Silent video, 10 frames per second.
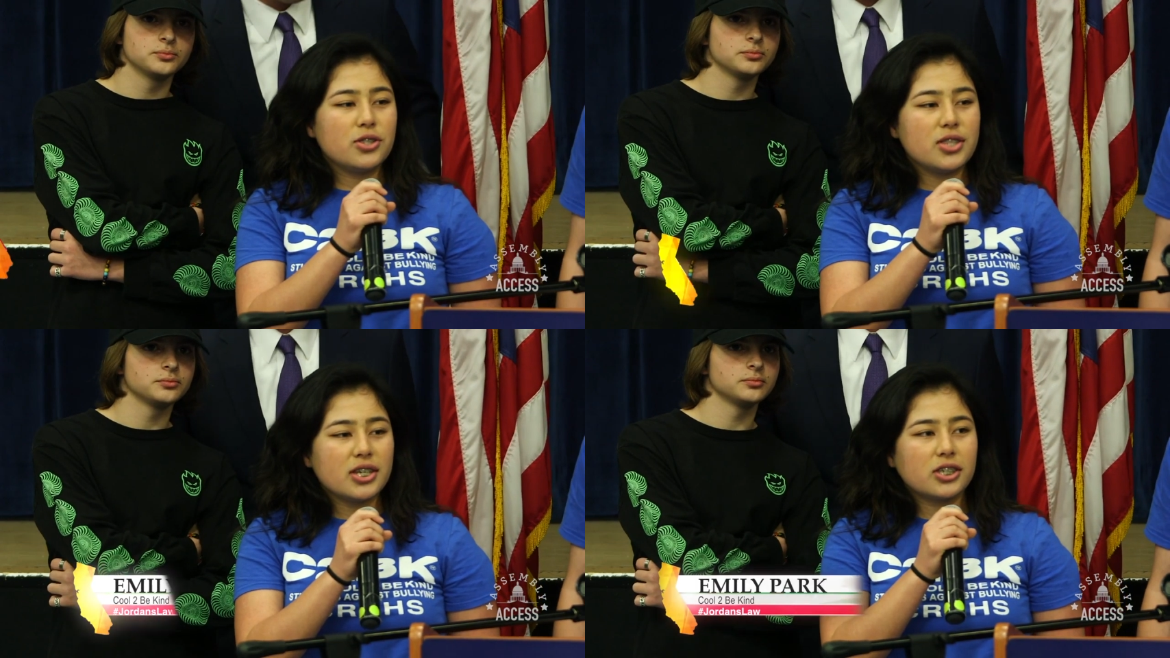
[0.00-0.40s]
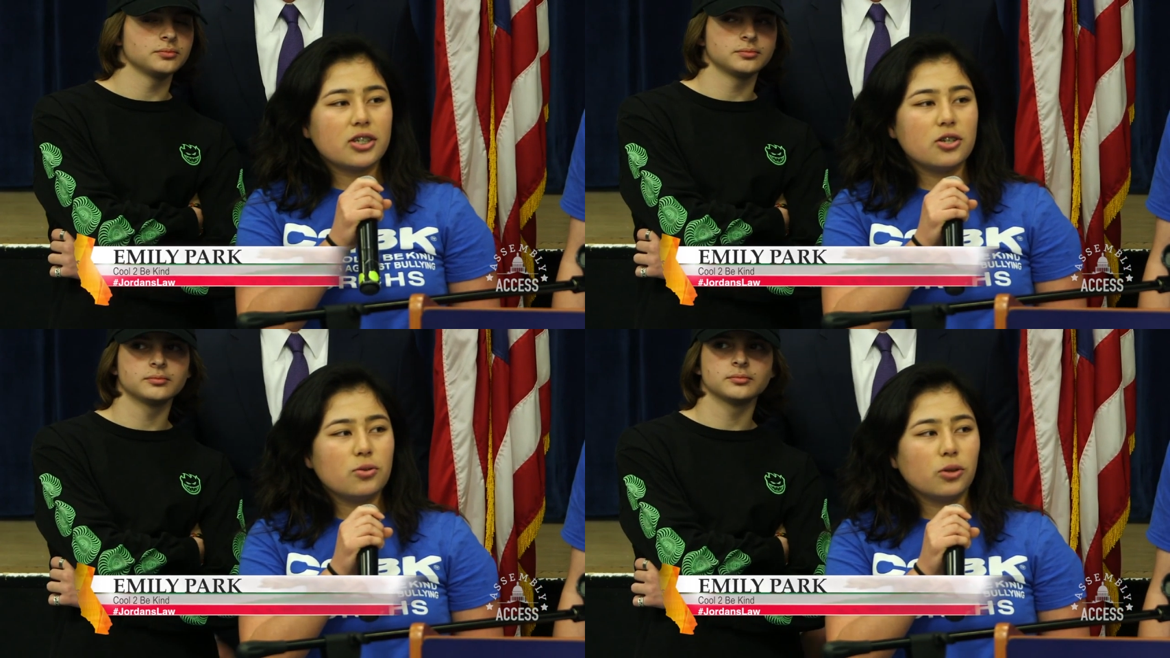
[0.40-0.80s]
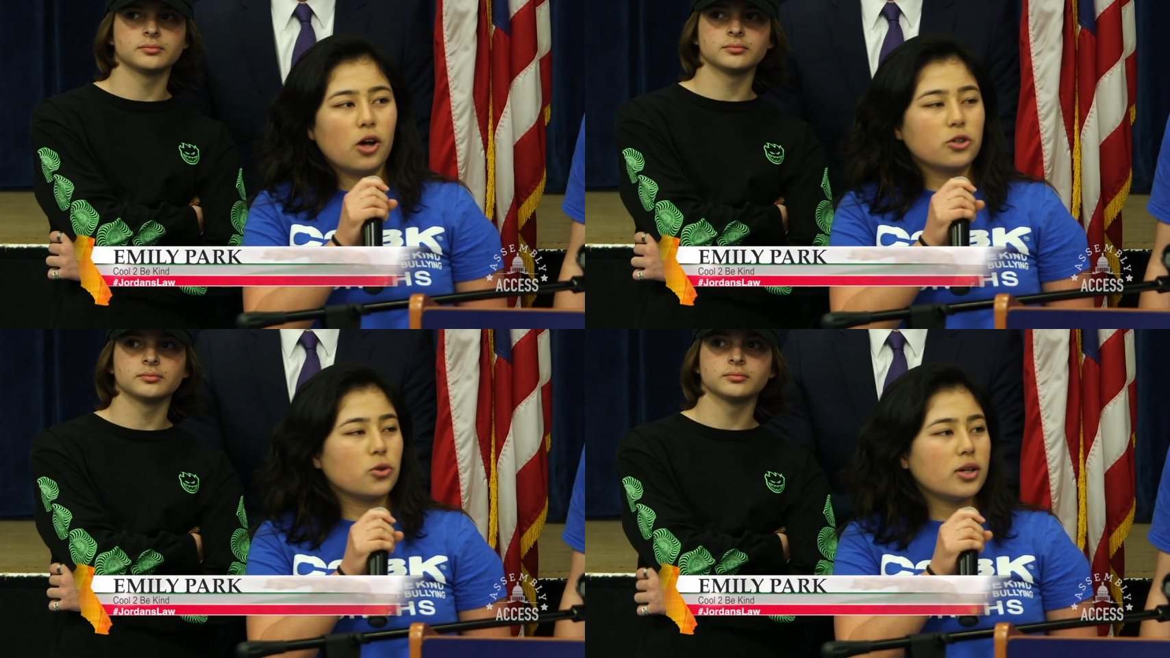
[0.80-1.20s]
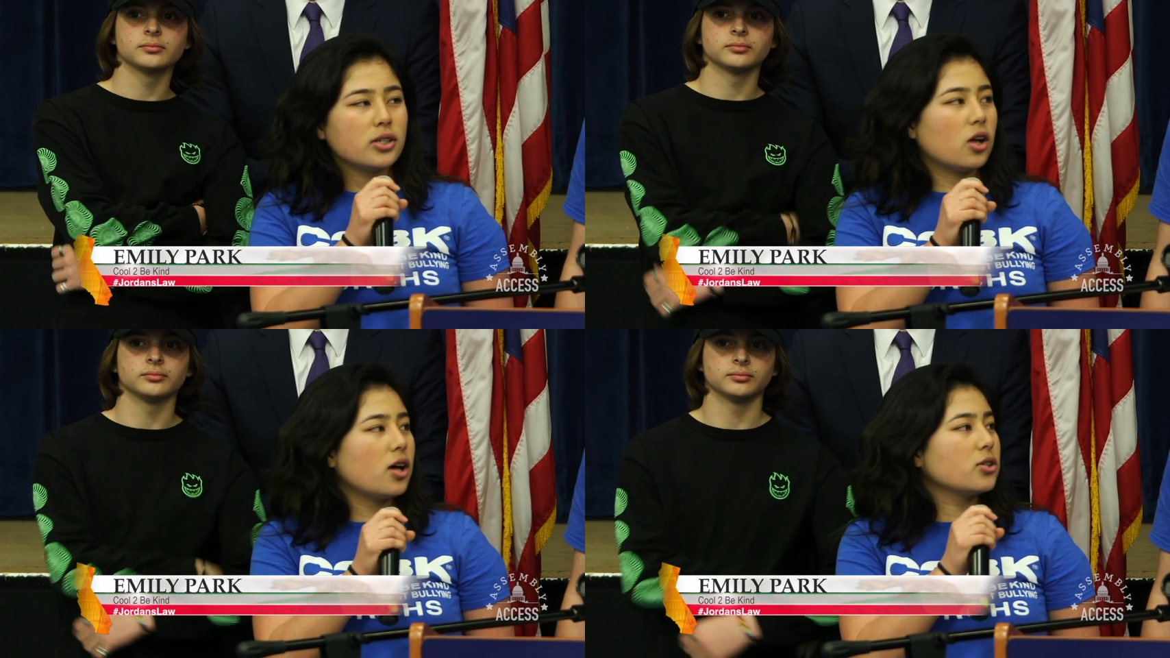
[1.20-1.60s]
Speaker 1: This new law,
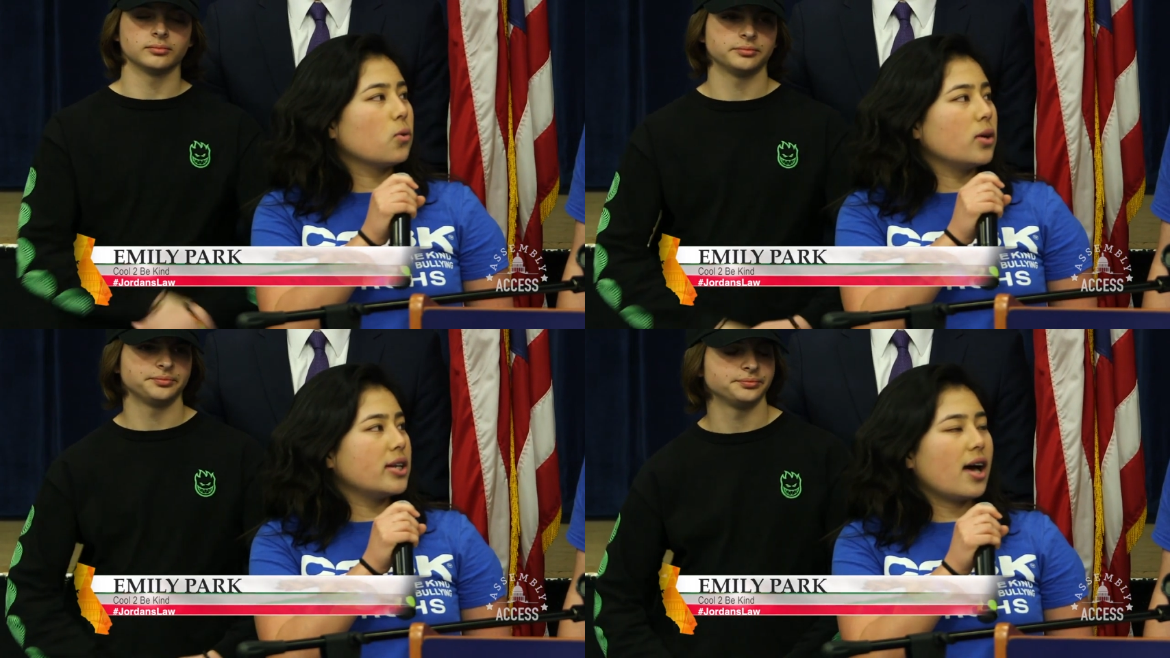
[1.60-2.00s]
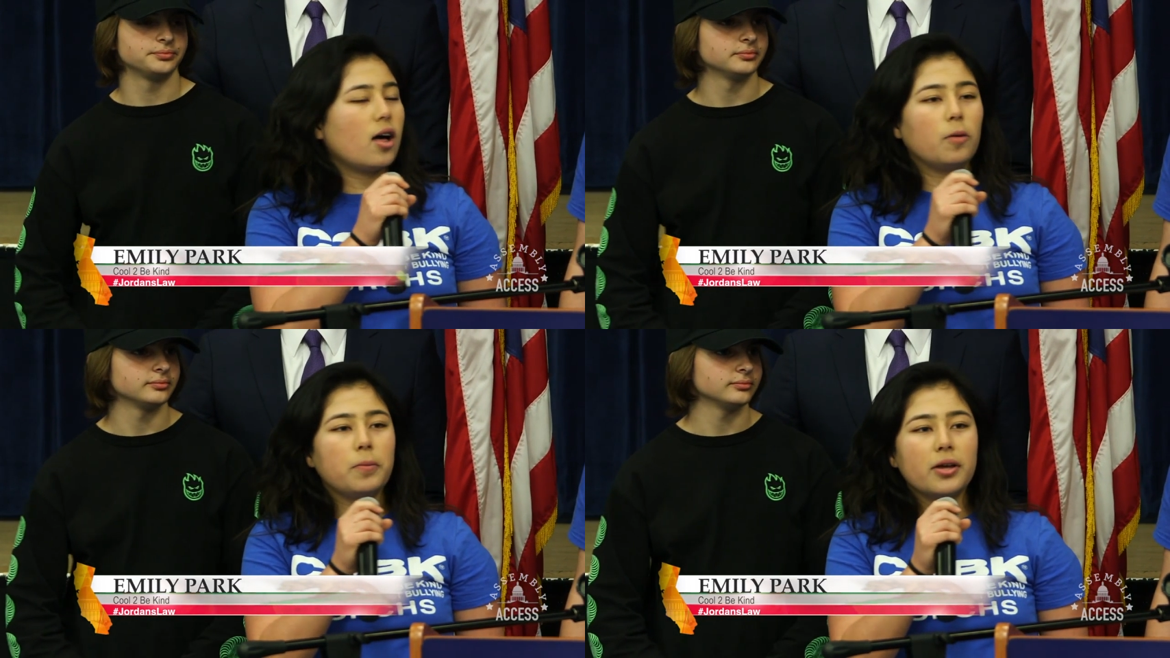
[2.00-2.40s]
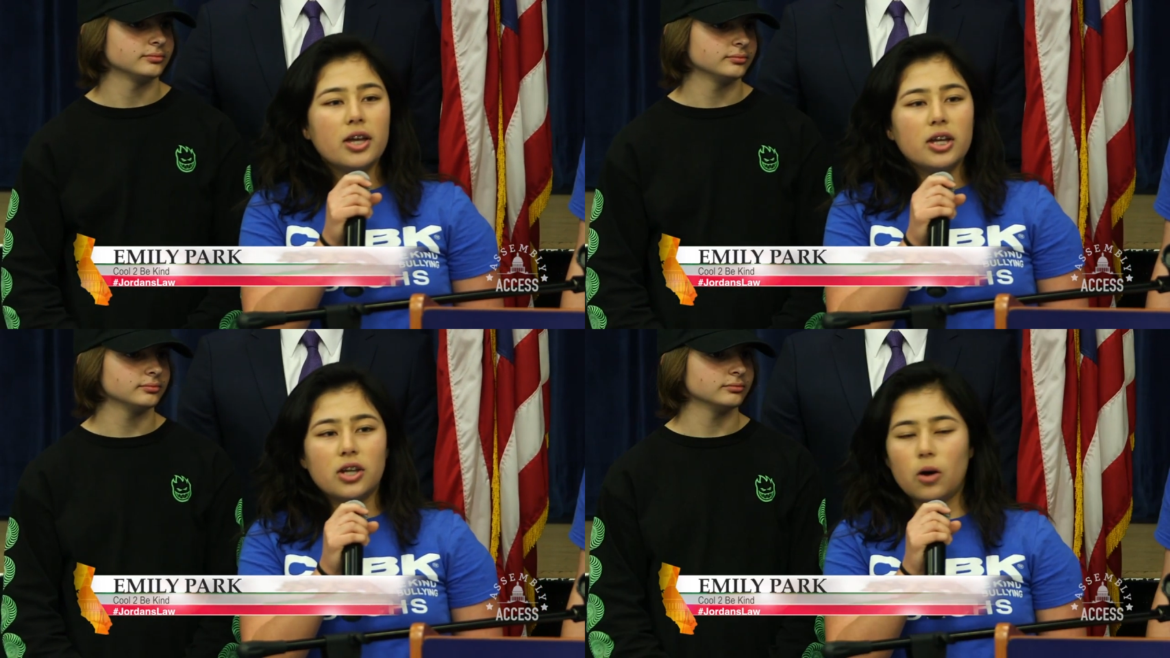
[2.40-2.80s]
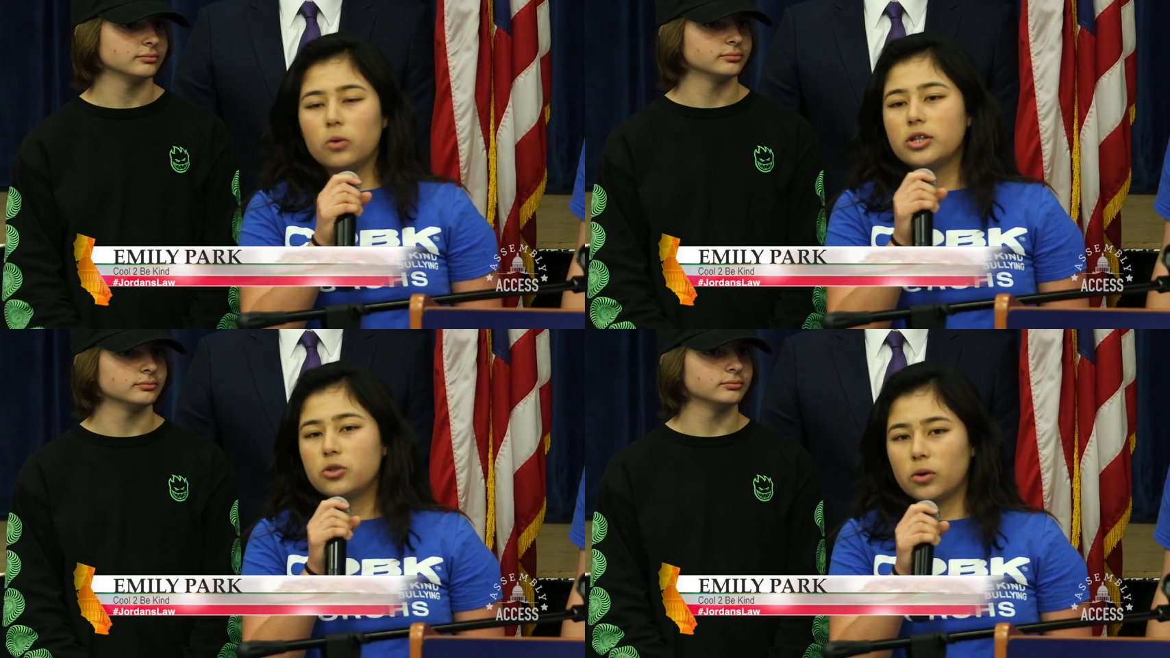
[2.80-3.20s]
Jordan's Law, is going to help not
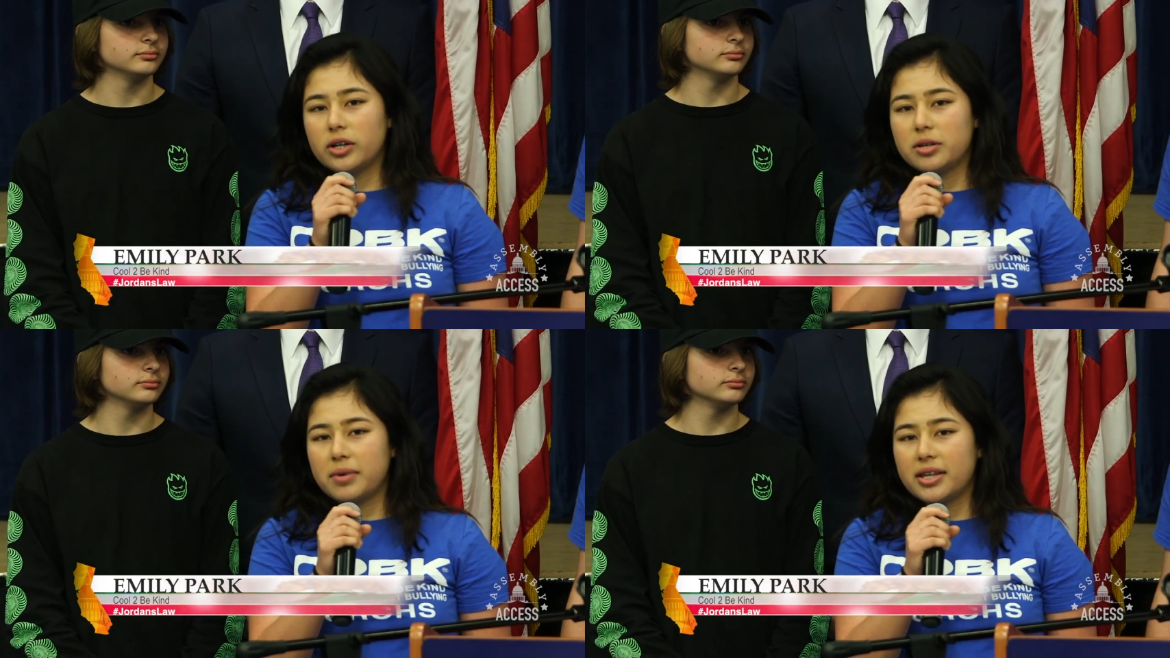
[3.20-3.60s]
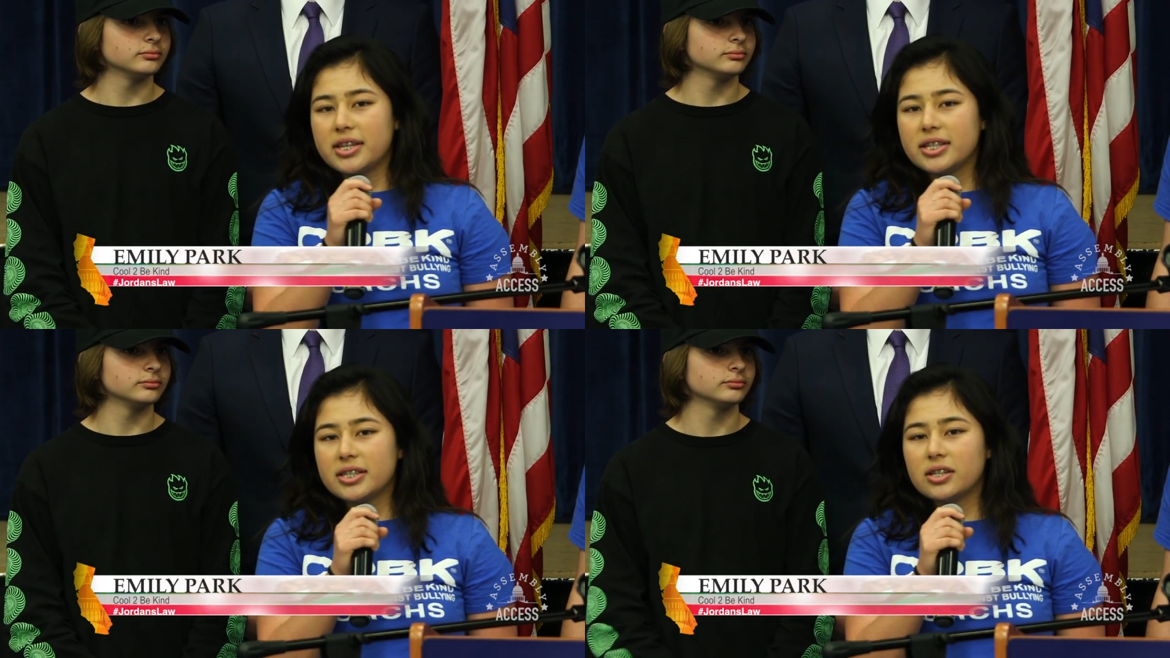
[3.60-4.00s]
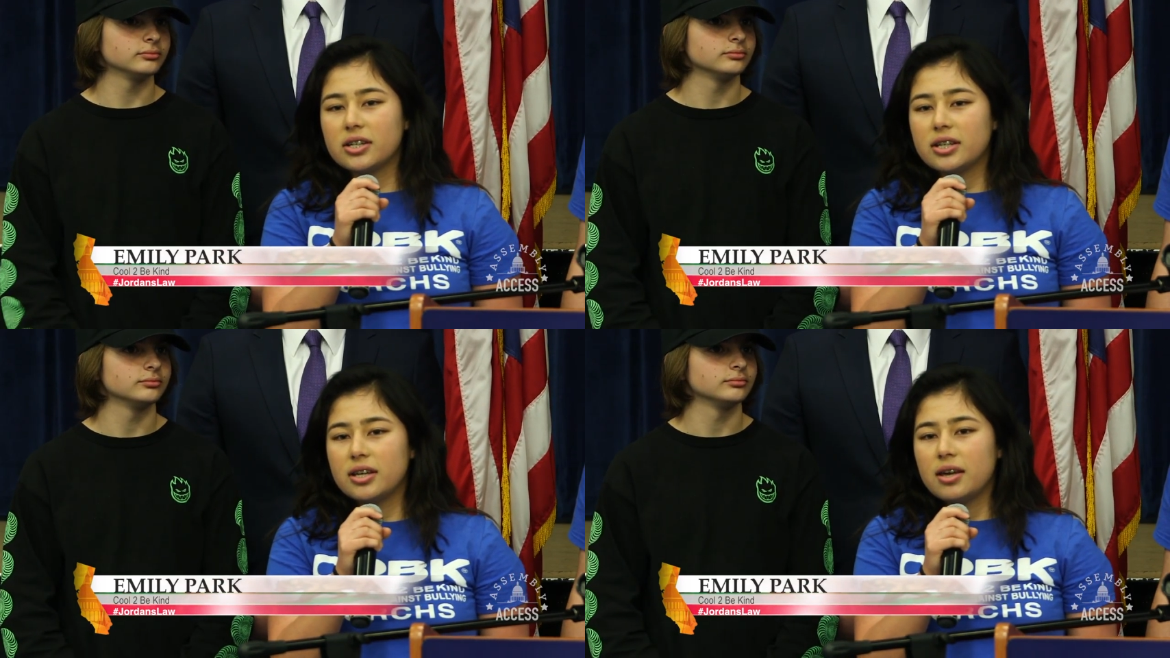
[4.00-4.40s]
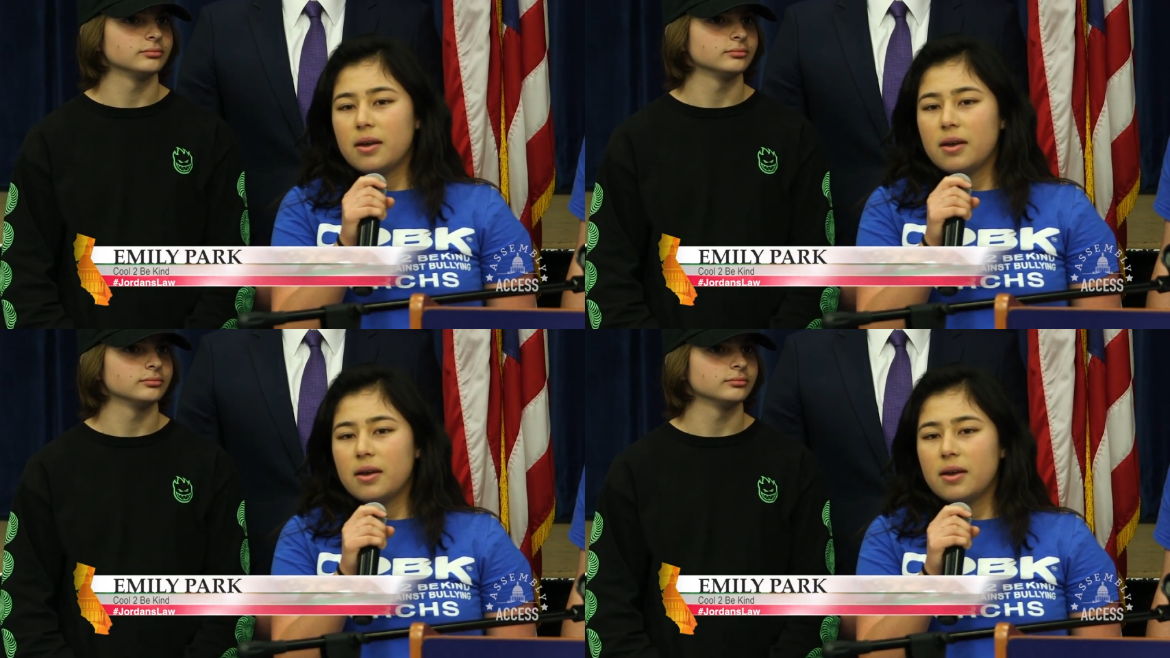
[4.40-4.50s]
only Jordan, but I think this is going to